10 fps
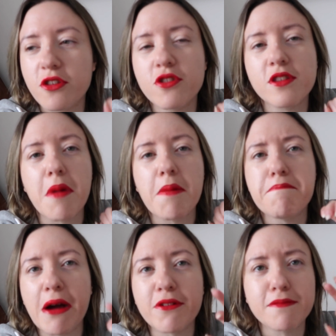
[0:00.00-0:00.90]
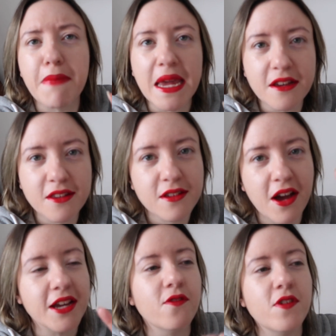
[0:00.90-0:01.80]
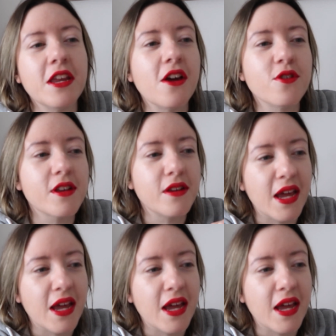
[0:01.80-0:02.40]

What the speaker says: to do some mouse makes kind of videos